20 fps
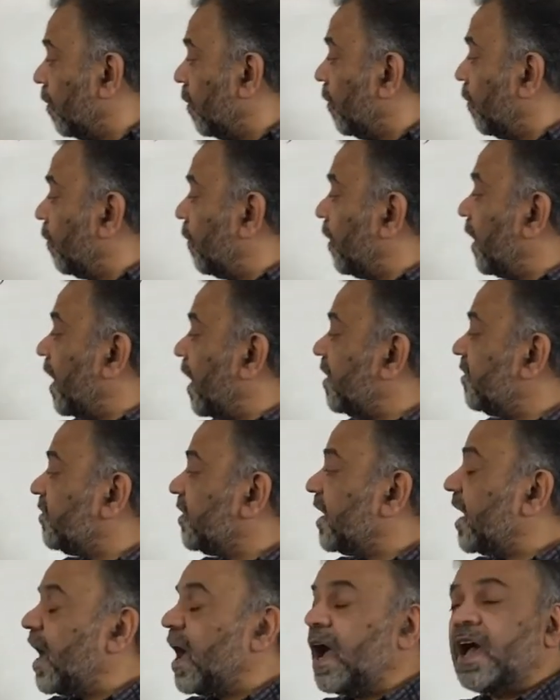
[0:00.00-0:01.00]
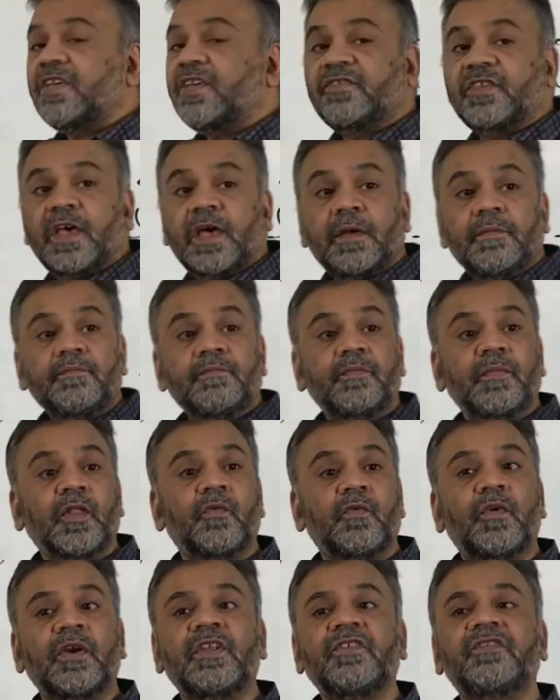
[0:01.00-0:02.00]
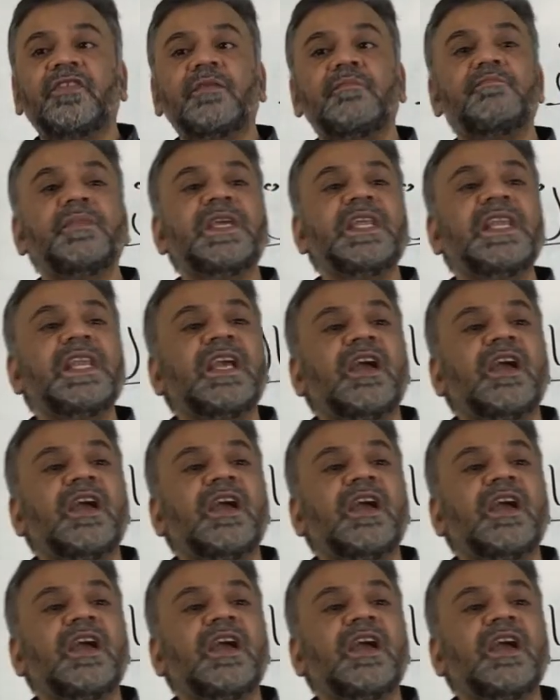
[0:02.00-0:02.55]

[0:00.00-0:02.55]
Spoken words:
When I say haza, what is the meaning